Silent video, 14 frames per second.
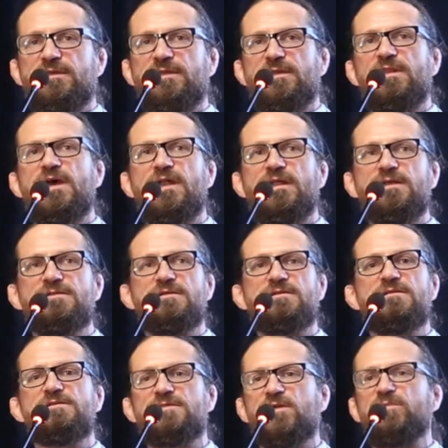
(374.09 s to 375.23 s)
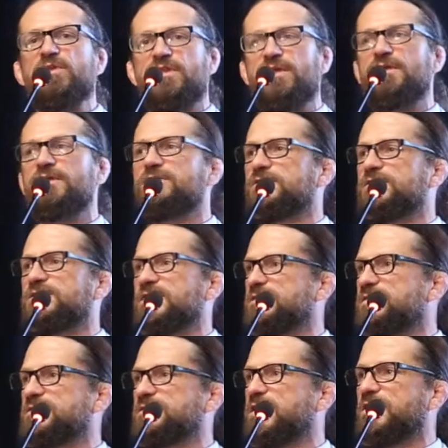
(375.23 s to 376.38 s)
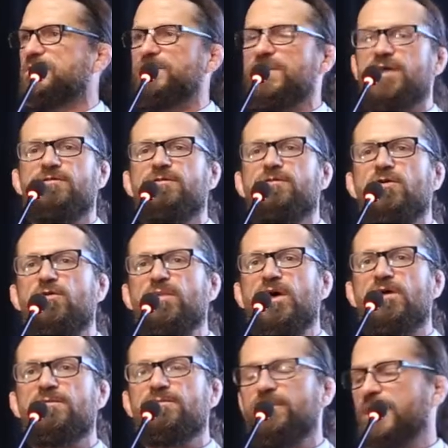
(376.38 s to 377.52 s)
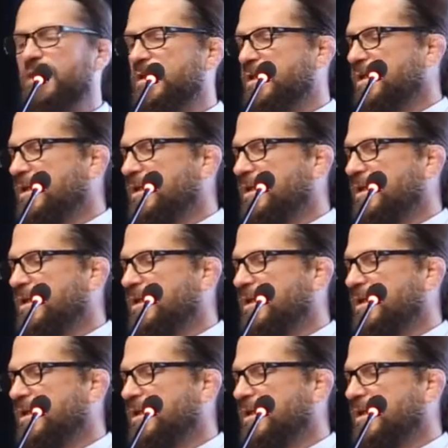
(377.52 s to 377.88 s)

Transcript: and a lot of these are the subclinical diseases that you never know about.